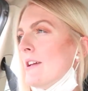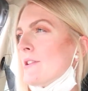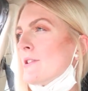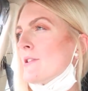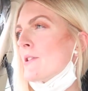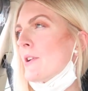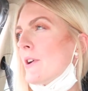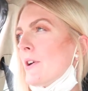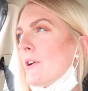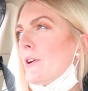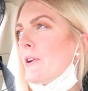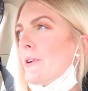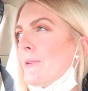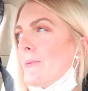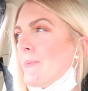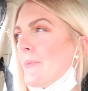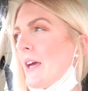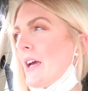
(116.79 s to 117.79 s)

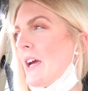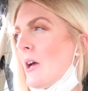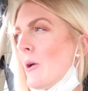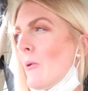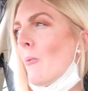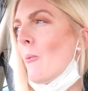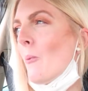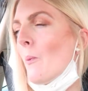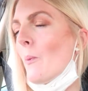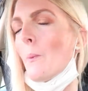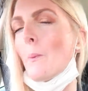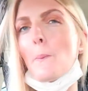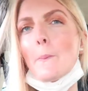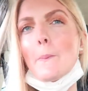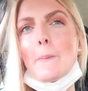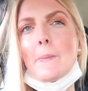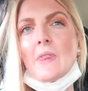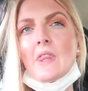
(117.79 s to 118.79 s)
So
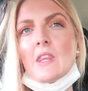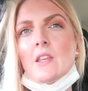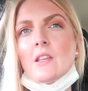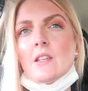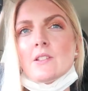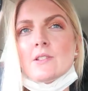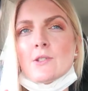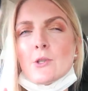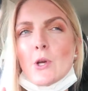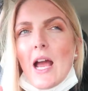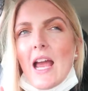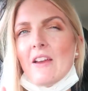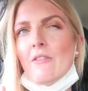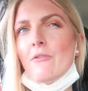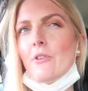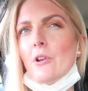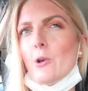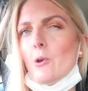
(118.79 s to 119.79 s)
I
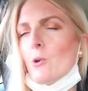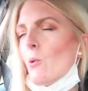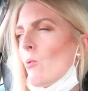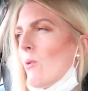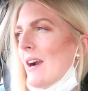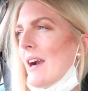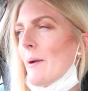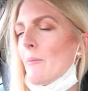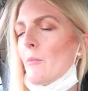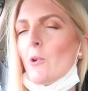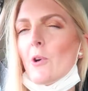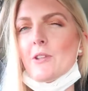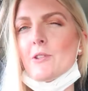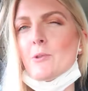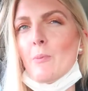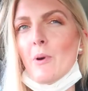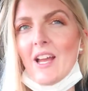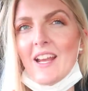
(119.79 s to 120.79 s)
have a look where I'm
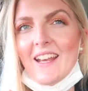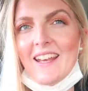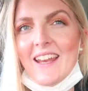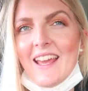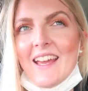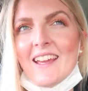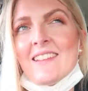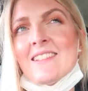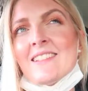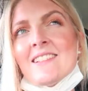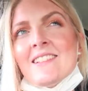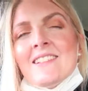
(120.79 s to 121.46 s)
going to buy that.